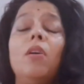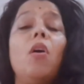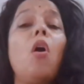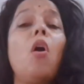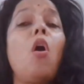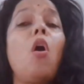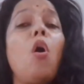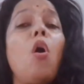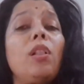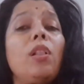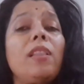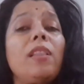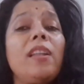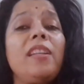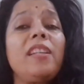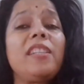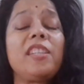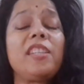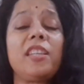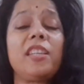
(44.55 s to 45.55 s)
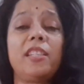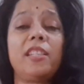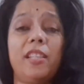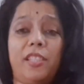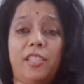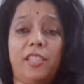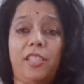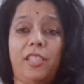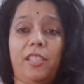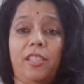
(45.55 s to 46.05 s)
all the
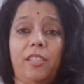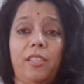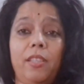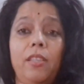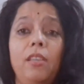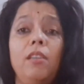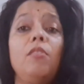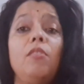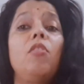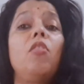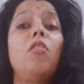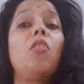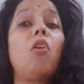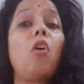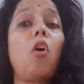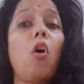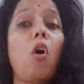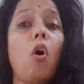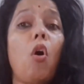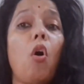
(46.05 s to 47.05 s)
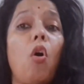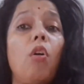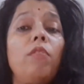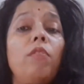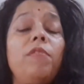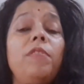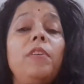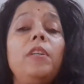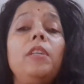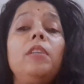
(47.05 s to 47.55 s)
nitty-gritty
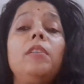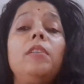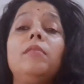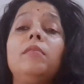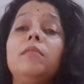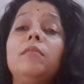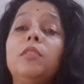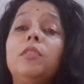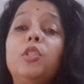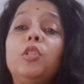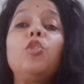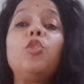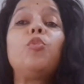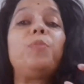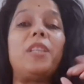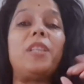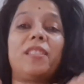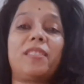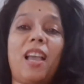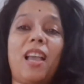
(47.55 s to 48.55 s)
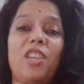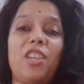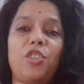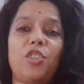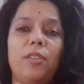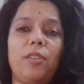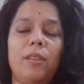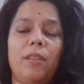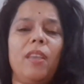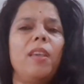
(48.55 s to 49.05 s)
of group discussion.